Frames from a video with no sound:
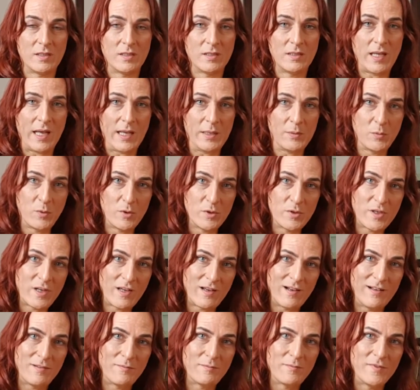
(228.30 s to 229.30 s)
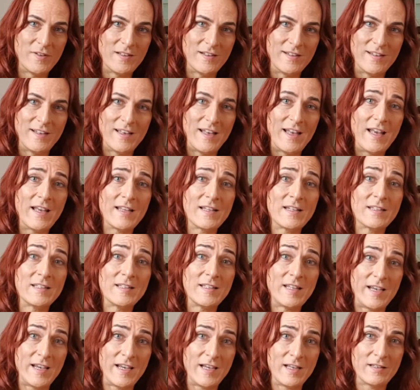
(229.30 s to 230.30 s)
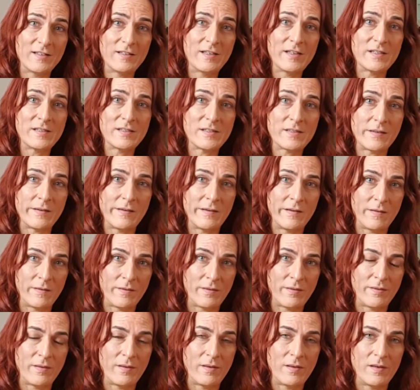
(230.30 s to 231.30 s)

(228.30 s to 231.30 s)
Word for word: that would come and take this earth